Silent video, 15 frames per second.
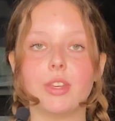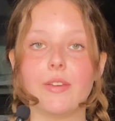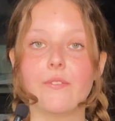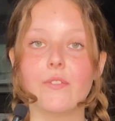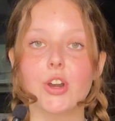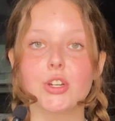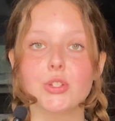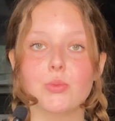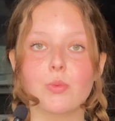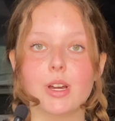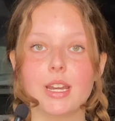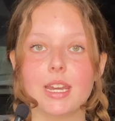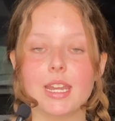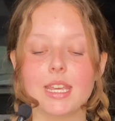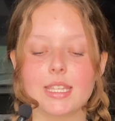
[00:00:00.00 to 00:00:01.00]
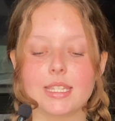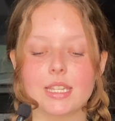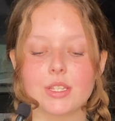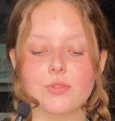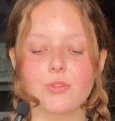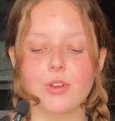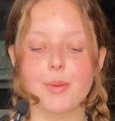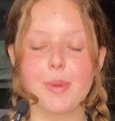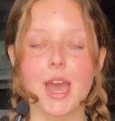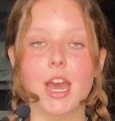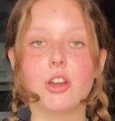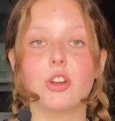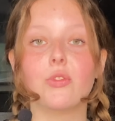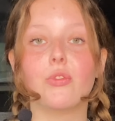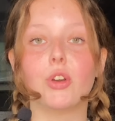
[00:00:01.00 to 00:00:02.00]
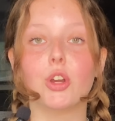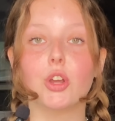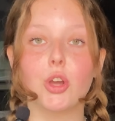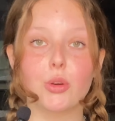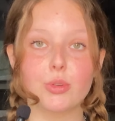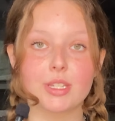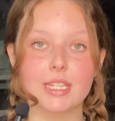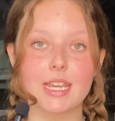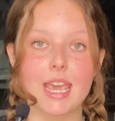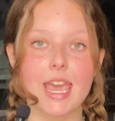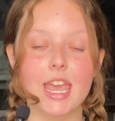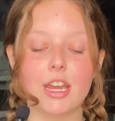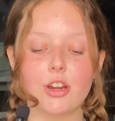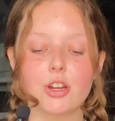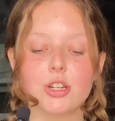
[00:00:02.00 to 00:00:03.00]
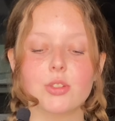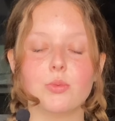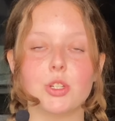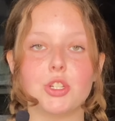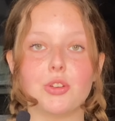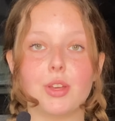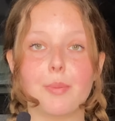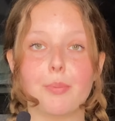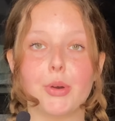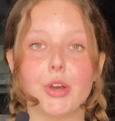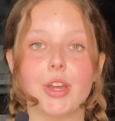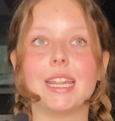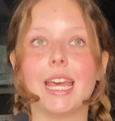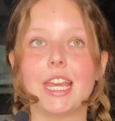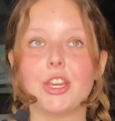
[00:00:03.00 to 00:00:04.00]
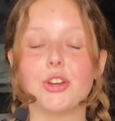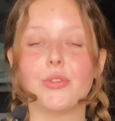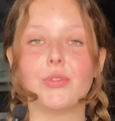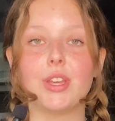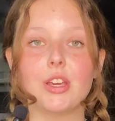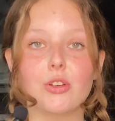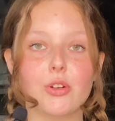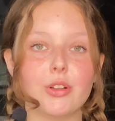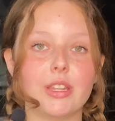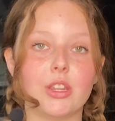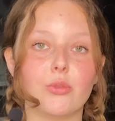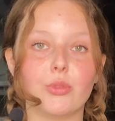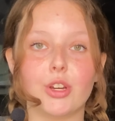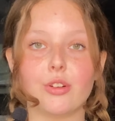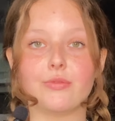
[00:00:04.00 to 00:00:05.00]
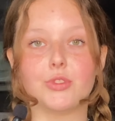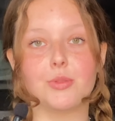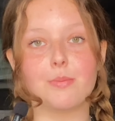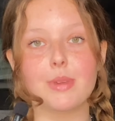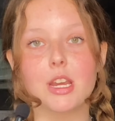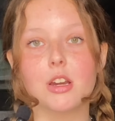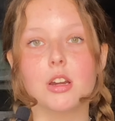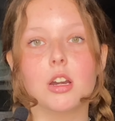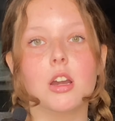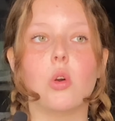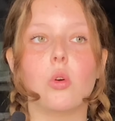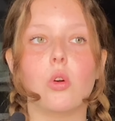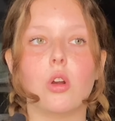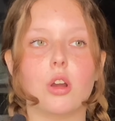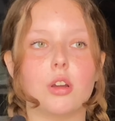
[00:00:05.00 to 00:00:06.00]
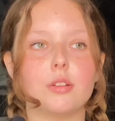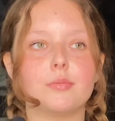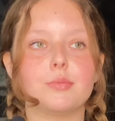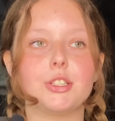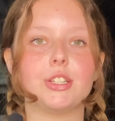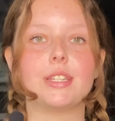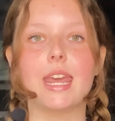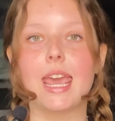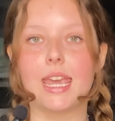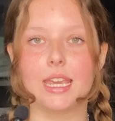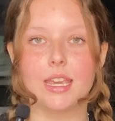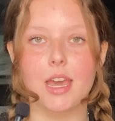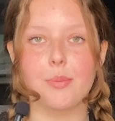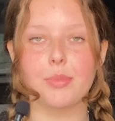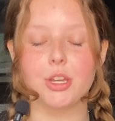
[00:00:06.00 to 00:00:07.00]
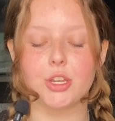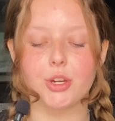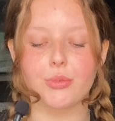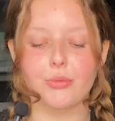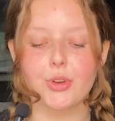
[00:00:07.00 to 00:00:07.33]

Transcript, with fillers: the first one is this free pattern for ghosty hangers, which you can put like your vehicle in the rear view mirror or just hanging up in your